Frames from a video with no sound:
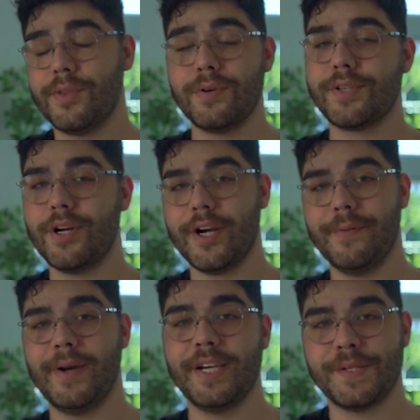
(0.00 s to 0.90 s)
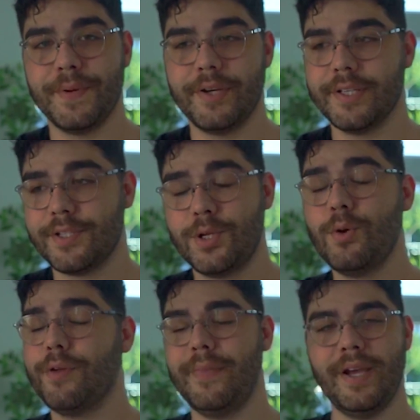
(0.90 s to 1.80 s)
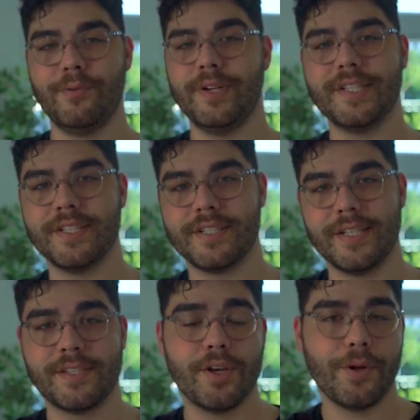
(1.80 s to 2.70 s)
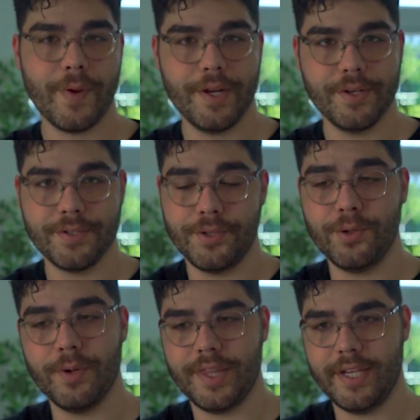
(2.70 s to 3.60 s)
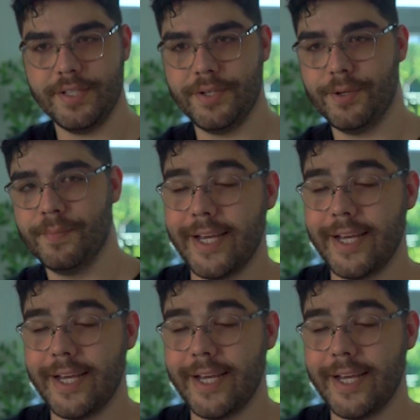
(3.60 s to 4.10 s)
Those are, in my experience, 2 of the main reasons that songwriters do what they do.